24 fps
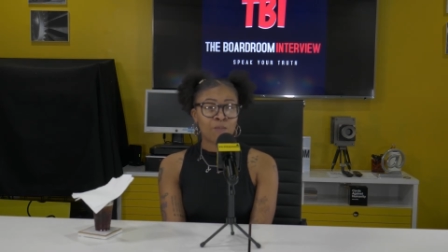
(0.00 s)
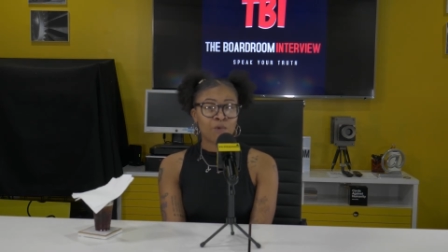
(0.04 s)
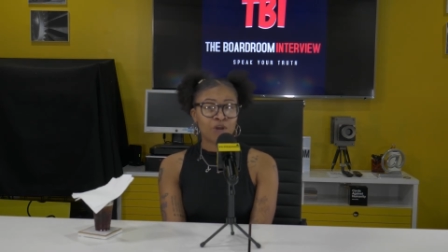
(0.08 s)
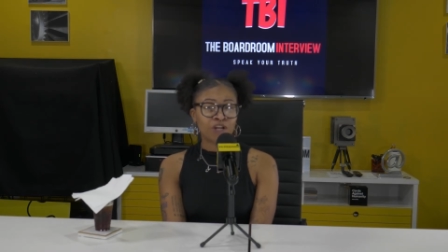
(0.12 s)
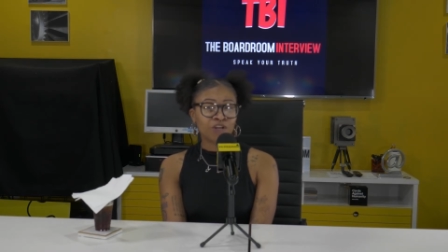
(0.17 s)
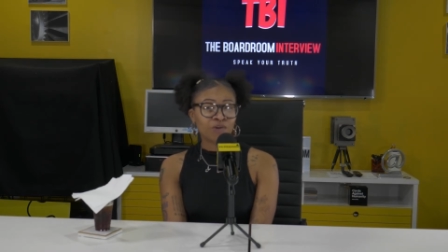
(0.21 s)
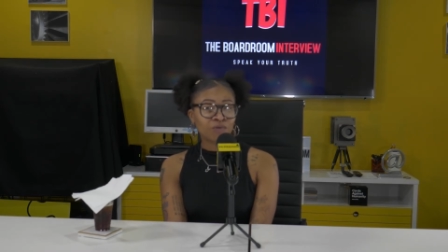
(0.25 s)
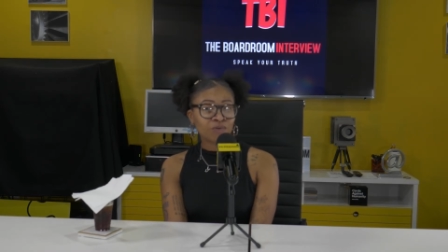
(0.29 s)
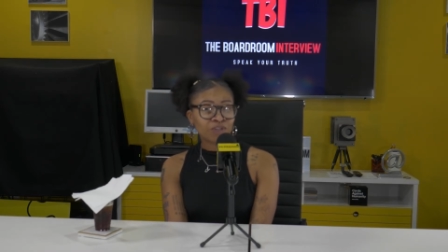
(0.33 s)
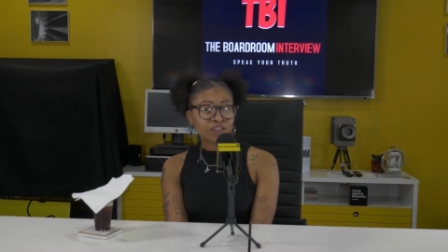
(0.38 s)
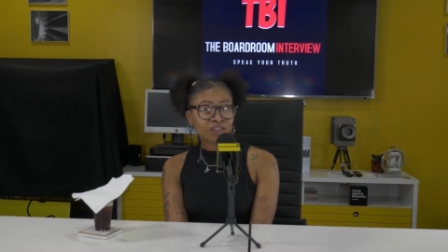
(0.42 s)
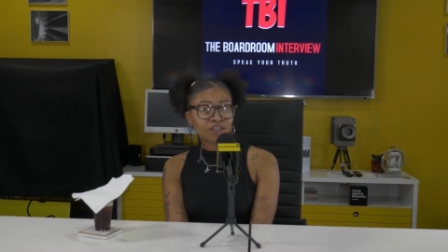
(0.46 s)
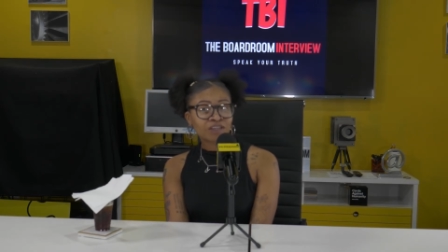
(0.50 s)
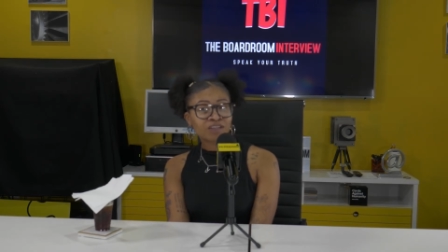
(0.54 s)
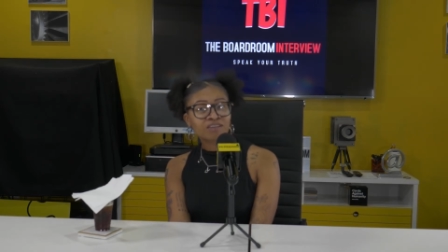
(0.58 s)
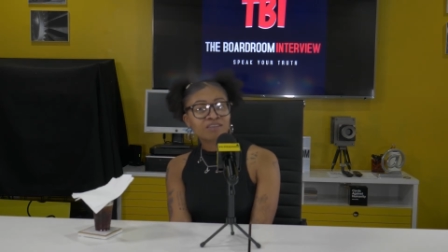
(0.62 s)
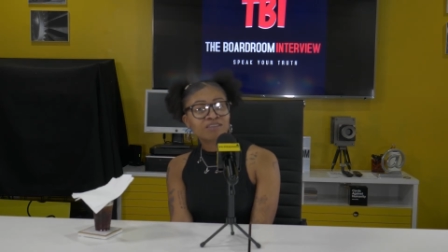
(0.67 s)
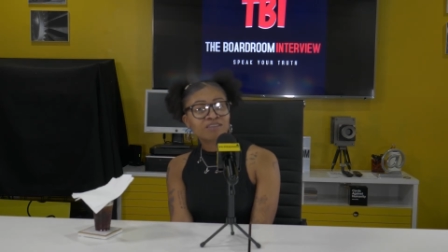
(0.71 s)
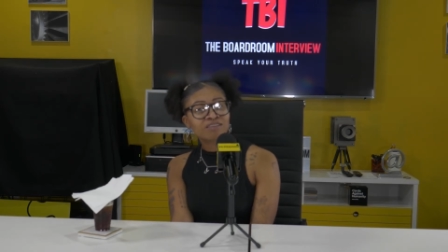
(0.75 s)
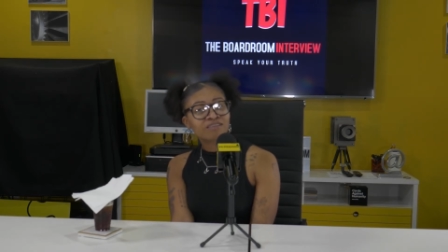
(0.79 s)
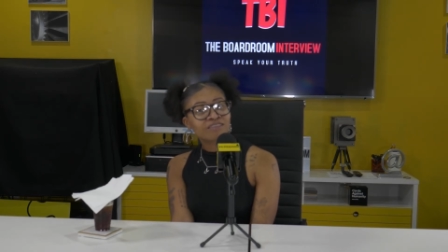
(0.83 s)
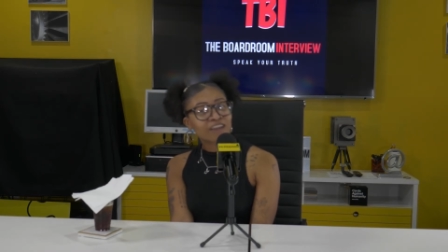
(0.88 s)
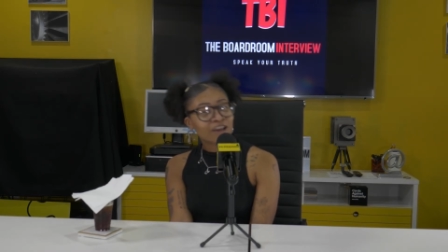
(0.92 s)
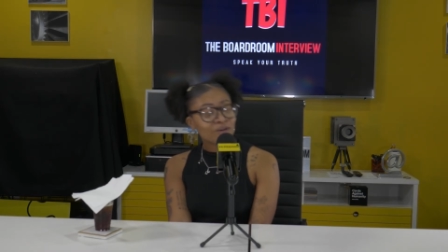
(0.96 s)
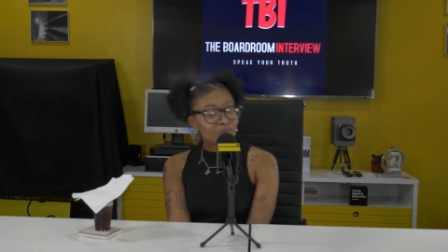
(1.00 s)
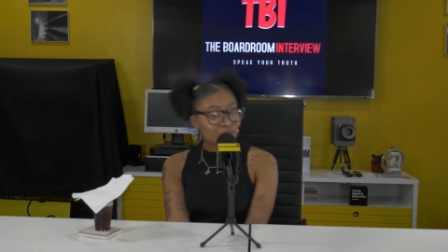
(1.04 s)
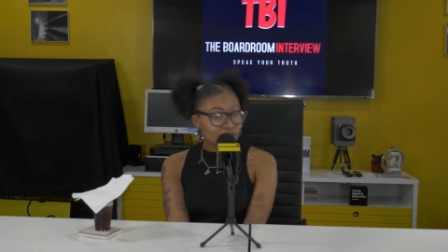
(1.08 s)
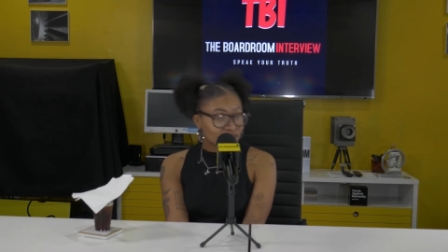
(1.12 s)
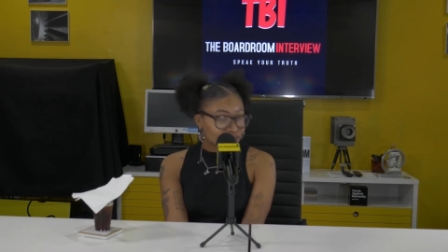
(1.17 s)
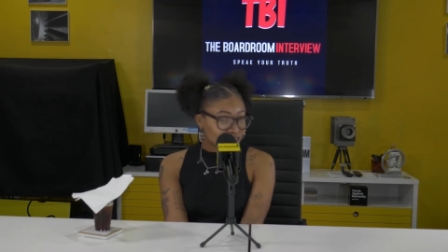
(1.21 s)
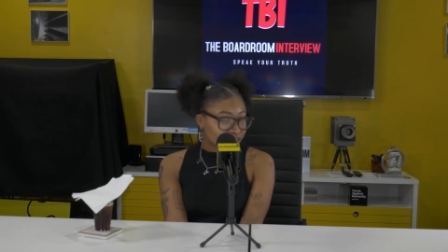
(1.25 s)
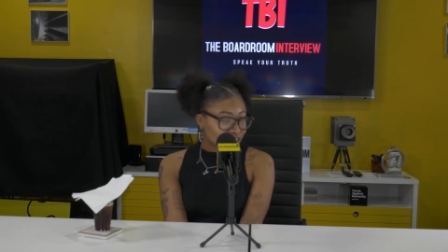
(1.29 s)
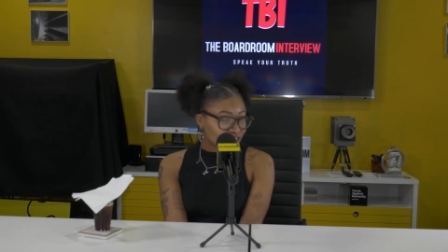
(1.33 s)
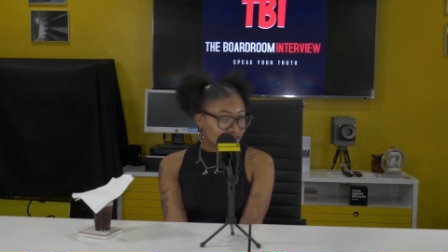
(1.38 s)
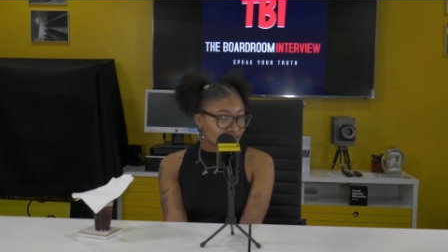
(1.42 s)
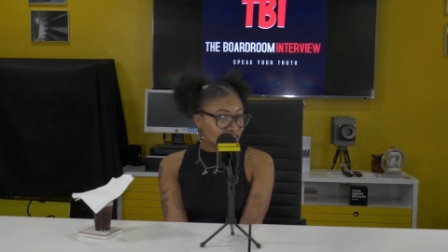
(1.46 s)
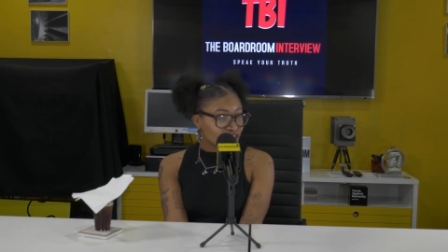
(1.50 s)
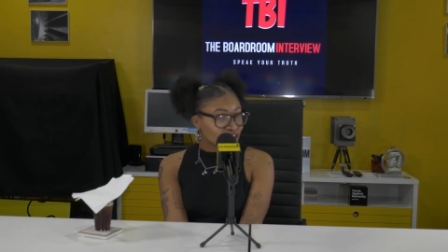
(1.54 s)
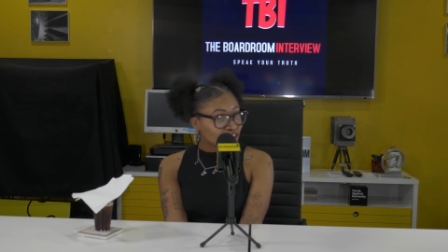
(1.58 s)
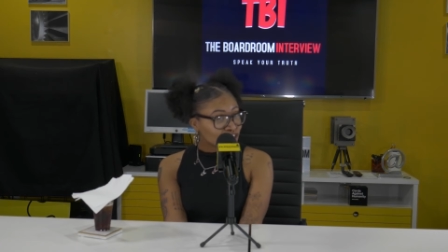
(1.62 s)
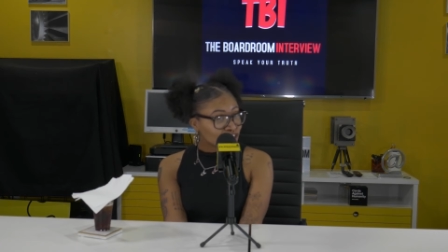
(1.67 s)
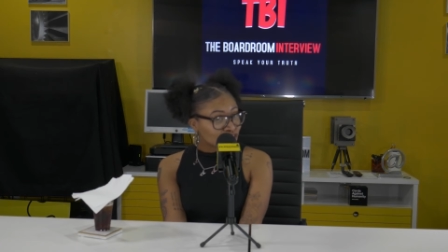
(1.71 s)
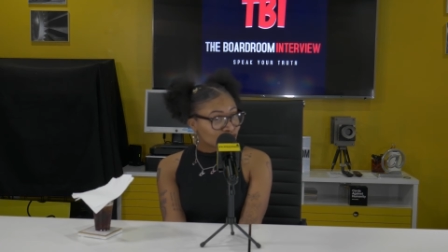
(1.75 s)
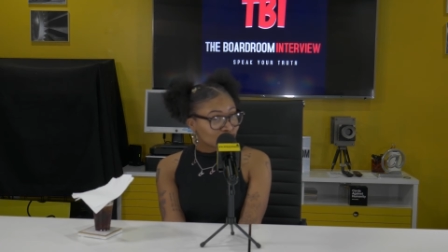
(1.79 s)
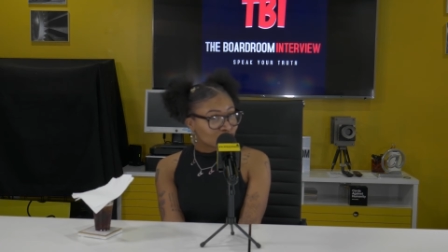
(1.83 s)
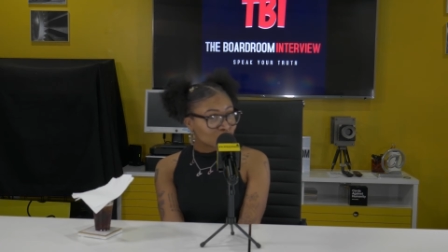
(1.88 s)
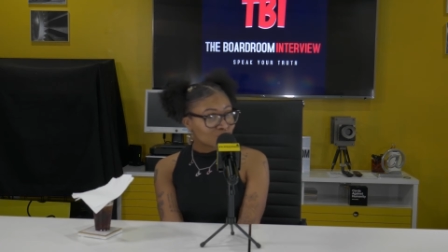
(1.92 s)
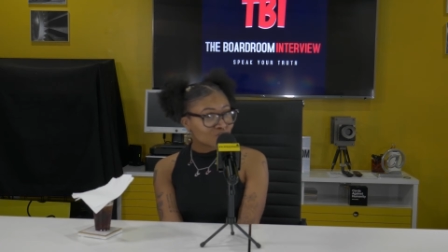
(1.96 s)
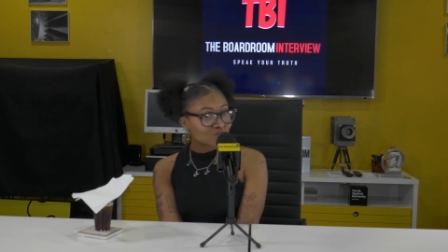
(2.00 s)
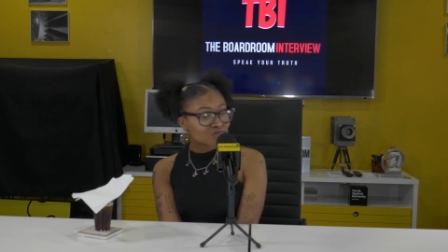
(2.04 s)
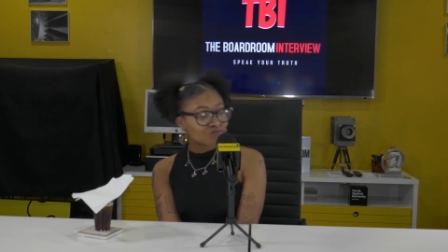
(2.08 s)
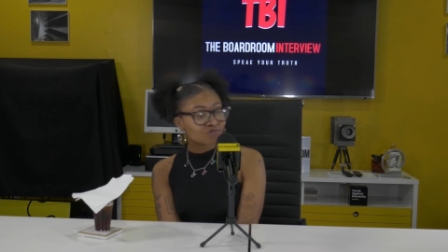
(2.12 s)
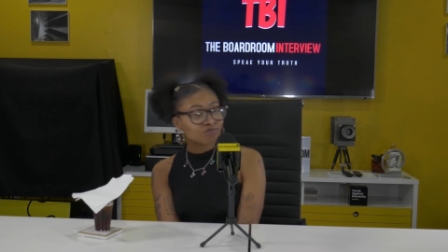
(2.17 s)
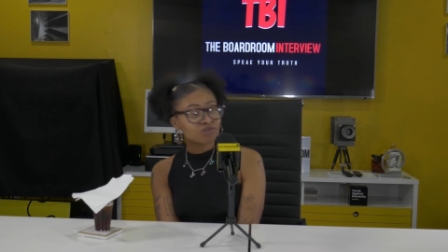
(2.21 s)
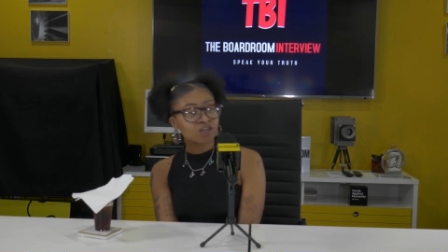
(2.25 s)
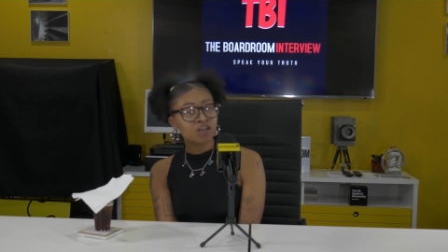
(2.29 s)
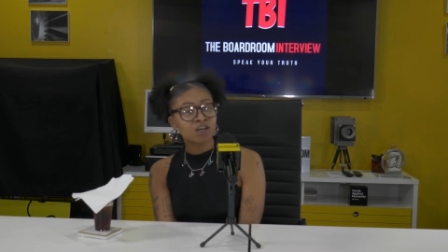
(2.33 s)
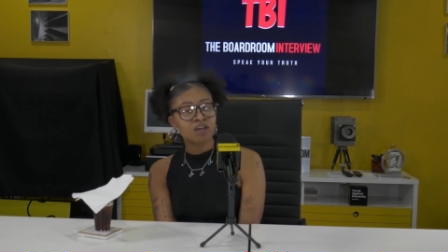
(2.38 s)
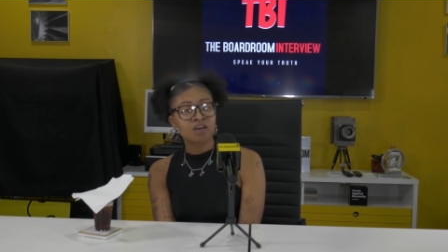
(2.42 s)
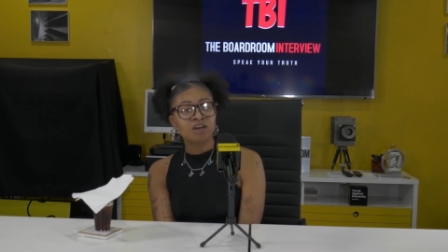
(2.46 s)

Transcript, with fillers: working with a network that's fairly new.